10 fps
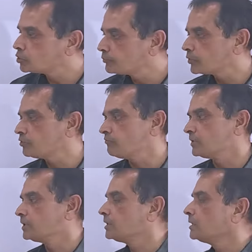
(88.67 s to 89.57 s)
To
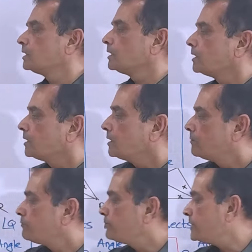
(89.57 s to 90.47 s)
prove
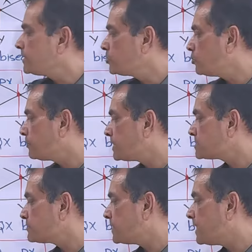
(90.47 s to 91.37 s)
PQ plus